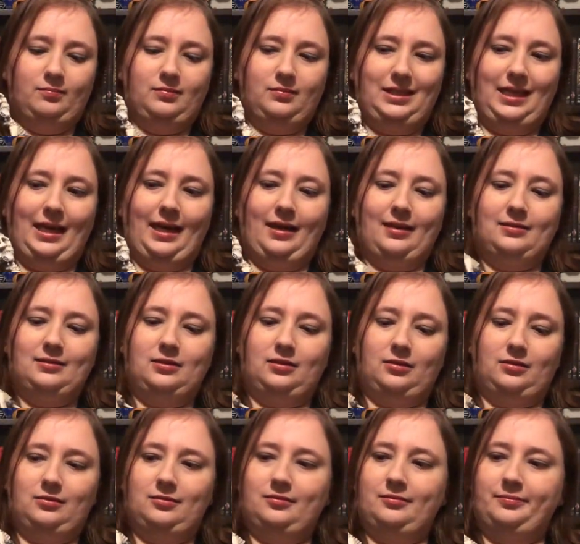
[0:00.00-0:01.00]
Yeah, so
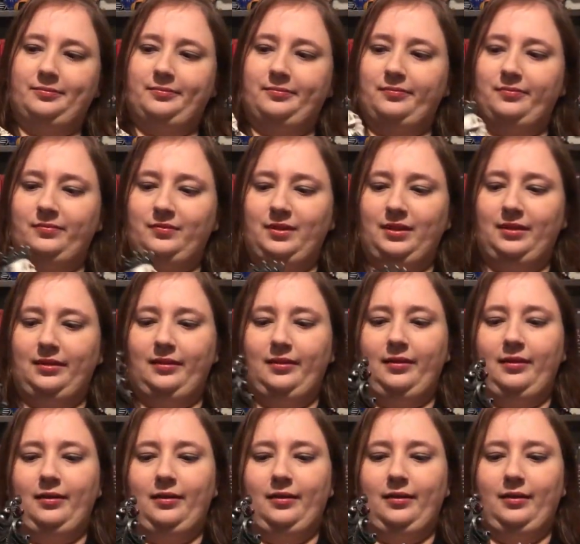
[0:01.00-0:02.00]

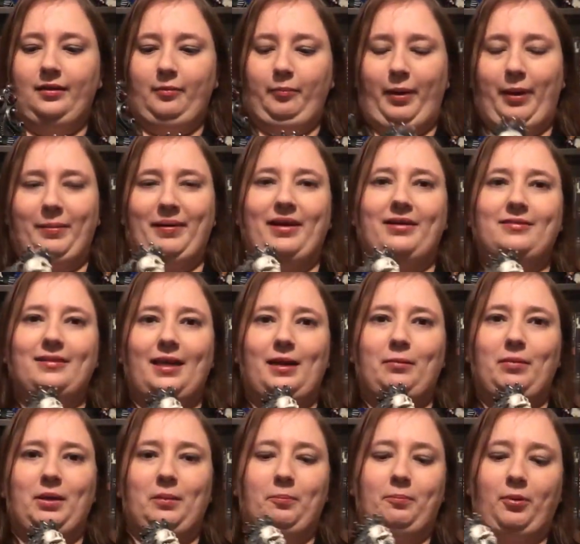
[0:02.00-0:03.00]
maybe I'll
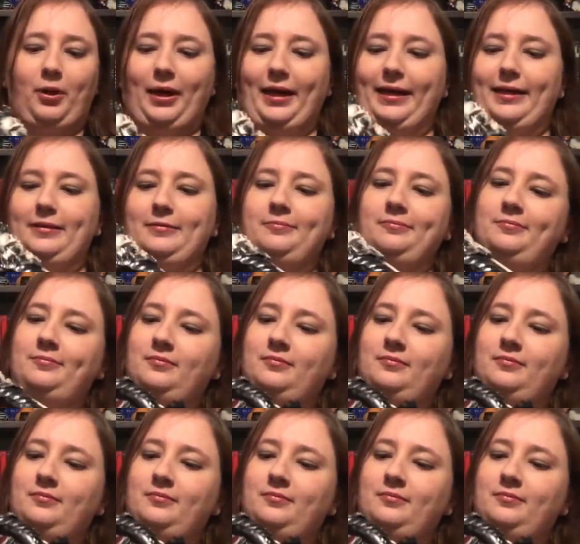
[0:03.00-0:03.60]
name him Bran.